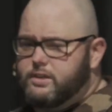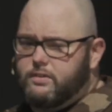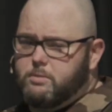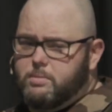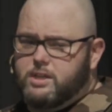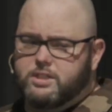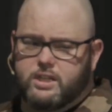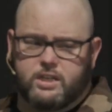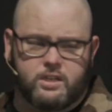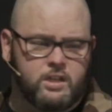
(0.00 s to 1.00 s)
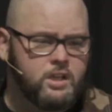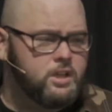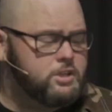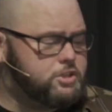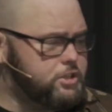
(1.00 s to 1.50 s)
of our budget and
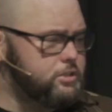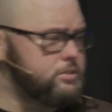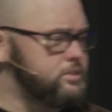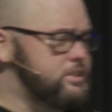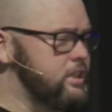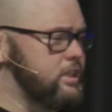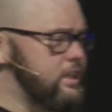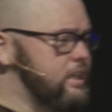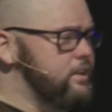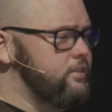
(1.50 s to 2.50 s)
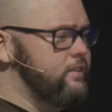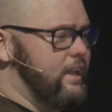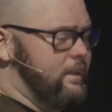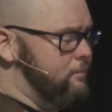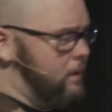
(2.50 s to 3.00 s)
choose to give
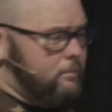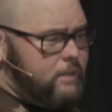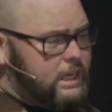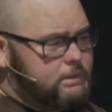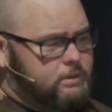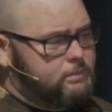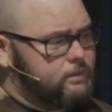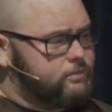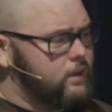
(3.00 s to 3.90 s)
a minimum of